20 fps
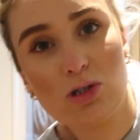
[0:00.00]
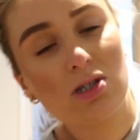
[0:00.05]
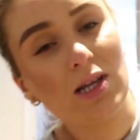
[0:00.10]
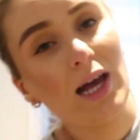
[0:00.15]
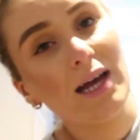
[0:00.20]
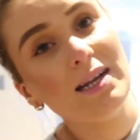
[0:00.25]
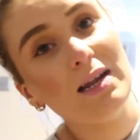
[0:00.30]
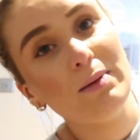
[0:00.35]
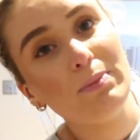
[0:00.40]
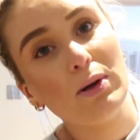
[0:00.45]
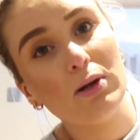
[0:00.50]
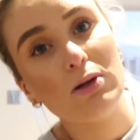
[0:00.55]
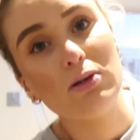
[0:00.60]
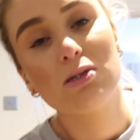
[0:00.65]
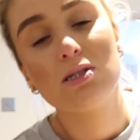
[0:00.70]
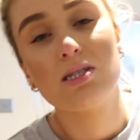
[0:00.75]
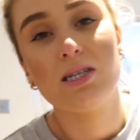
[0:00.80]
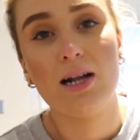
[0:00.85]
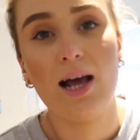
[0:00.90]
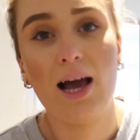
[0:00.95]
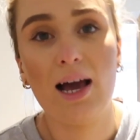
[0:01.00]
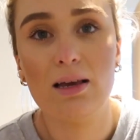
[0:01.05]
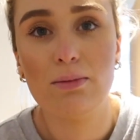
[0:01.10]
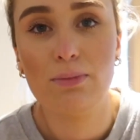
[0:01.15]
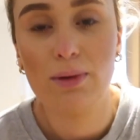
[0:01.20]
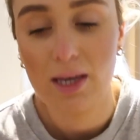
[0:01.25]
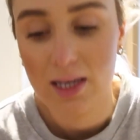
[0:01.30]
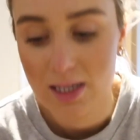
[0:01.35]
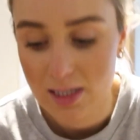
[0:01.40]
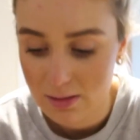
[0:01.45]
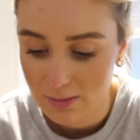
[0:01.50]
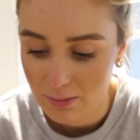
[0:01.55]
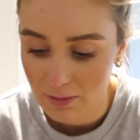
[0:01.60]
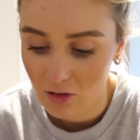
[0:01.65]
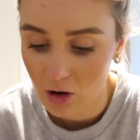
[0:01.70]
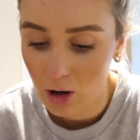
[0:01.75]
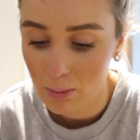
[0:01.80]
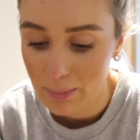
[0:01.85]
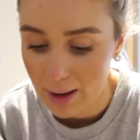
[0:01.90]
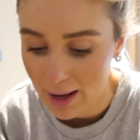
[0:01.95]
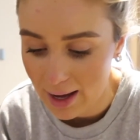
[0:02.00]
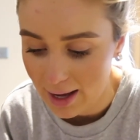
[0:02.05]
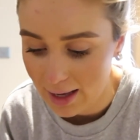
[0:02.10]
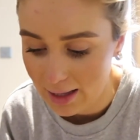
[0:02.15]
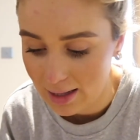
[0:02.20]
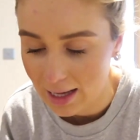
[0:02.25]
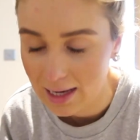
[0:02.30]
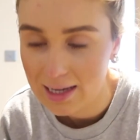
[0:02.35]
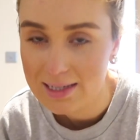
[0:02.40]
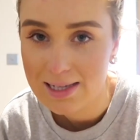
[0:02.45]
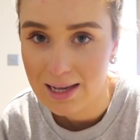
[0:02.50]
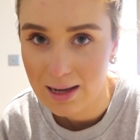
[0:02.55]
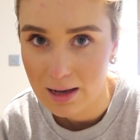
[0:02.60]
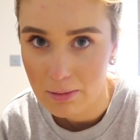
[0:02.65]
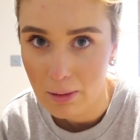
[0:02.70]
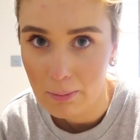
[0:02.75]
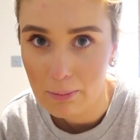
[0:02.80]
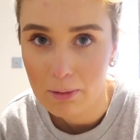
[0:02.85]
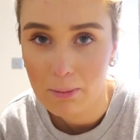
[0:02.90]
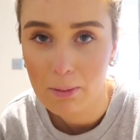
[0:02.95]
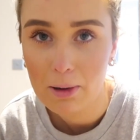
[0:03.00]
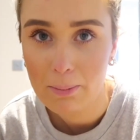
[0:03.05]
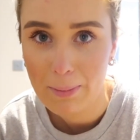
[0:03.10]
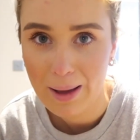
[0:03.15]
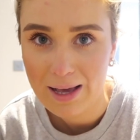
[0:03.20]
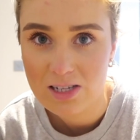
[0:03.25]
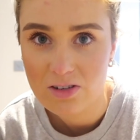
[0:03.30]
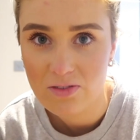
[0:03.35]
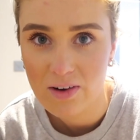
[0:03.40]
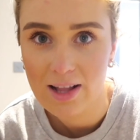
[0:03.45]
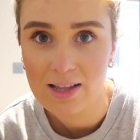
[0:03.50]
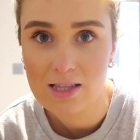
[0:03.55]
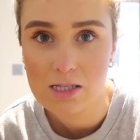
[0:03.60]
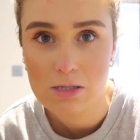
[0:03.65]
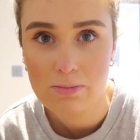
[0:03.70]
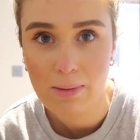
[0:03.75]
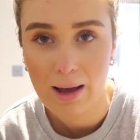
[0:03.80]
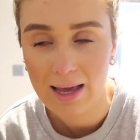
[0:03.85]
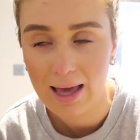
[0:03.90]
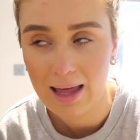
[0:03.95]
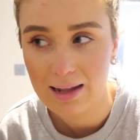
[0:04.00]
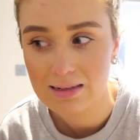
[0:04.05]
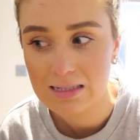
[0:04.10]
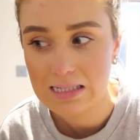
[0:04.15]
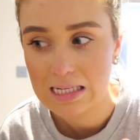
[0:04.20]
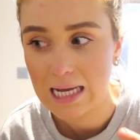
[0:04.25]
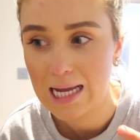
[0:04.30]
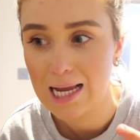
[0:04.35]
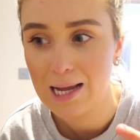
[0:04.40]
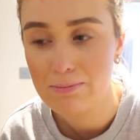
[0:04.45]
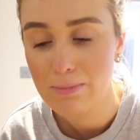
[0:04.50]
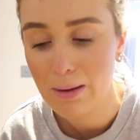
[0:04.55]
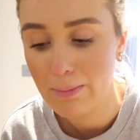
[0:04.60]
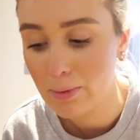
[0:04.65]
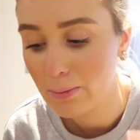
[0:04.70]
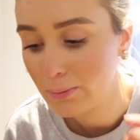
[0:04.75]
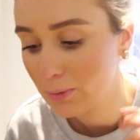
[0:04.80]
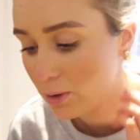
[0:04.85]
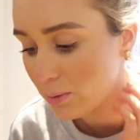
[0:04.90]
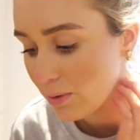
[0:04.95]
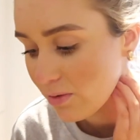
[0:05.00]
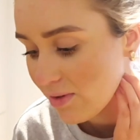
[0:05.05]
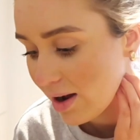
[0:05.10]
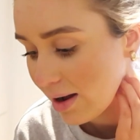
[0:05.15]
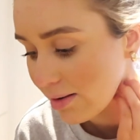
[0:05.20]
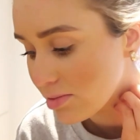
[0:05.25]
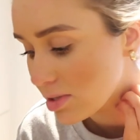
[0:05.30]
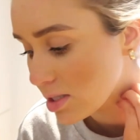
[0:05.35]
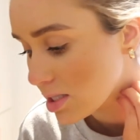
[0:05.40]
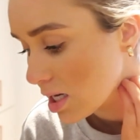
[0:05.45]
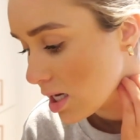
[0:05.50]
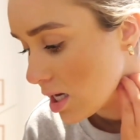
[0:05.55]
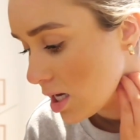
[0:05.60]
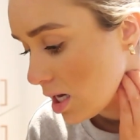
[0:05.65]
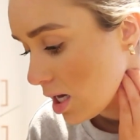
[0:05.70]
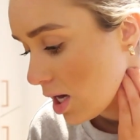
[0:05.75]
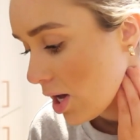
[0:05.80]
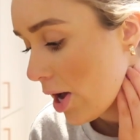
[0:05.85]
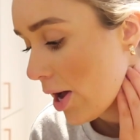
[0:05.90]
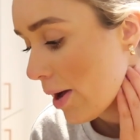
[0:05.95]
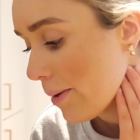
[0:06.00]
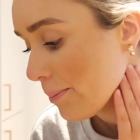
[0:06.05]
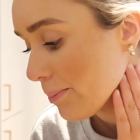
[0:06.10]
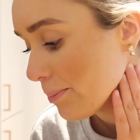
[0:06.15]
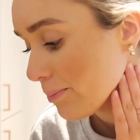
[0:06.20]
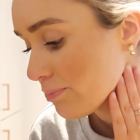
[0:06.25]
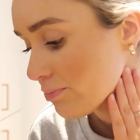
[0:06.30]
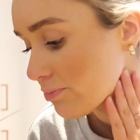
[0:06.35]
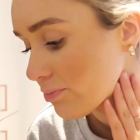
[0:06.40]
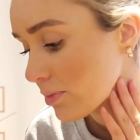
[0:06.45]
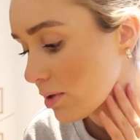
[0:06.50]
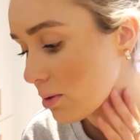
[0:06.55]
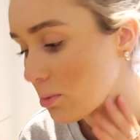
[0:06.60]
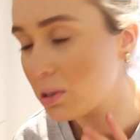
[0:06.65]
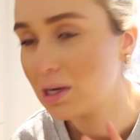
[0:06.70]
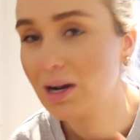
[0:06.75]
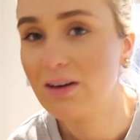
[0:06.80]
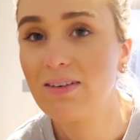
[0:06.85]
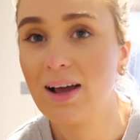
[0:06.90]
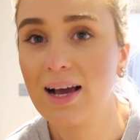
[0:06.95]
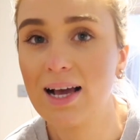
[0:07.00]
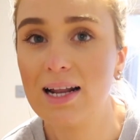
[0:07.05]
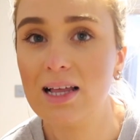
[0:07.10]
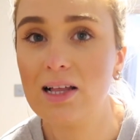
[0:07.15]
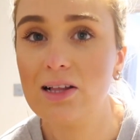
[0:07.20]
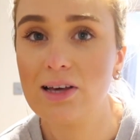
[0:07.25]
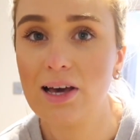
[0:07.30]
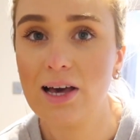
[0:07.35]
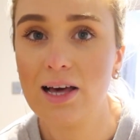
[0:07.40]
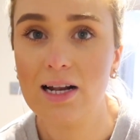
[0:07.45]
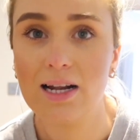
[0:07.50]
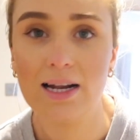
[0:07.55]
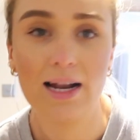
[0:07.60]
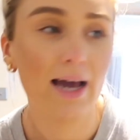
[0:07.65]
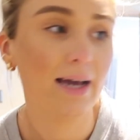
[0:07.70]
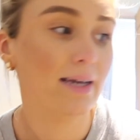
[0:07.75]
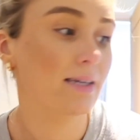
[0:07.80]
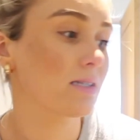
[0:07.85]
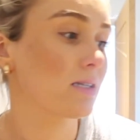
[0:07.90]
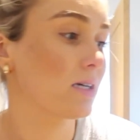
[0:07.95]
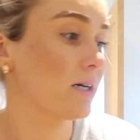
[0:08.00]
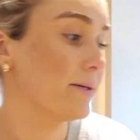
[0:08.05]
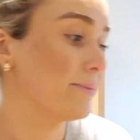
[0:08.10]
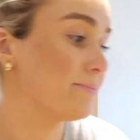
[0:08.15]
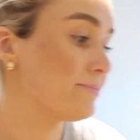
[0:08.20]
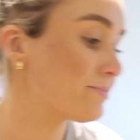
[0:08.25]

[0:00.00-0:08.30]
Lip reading: which was like nibbles tonight, because we've got my, like I said, one of my best friends, my auntie and my mum coming round. We're gonna have like a little girly night, so